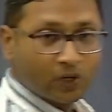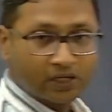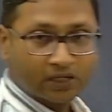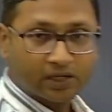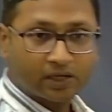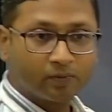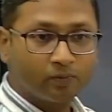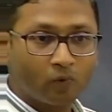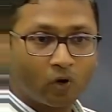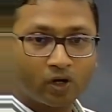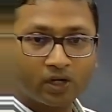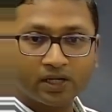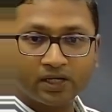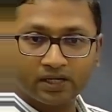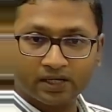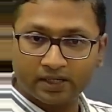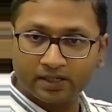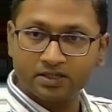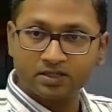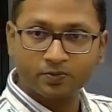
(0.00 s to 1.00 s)
our model
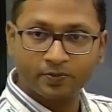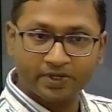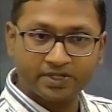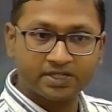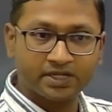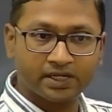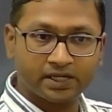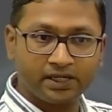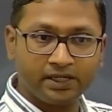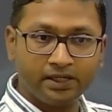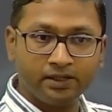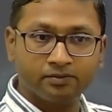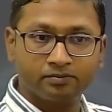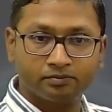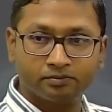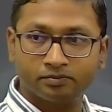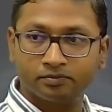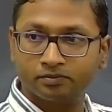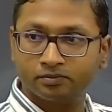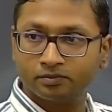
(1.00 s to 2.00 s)
learns basically.
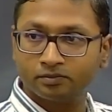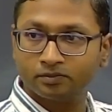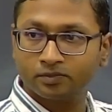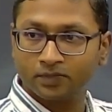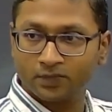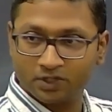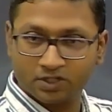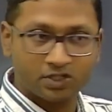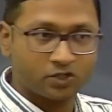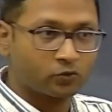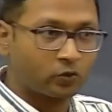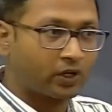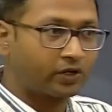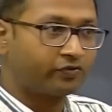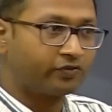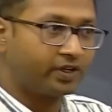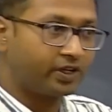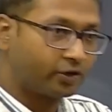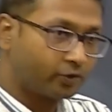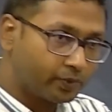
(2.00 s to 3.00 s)
This is what
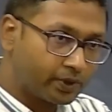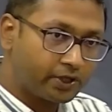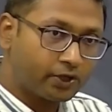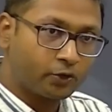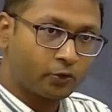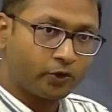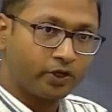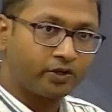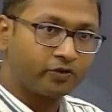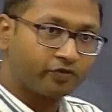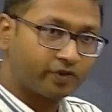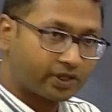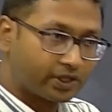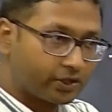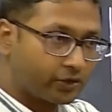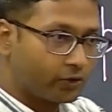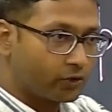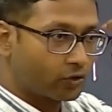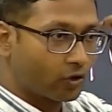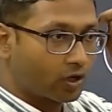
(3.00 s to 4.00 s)
we have been doing, whether
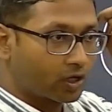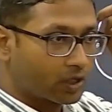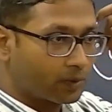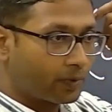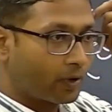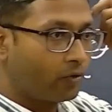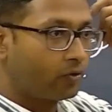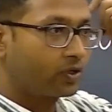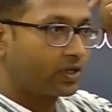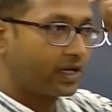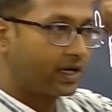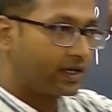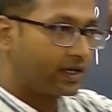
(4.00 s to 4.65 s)
you talk about cat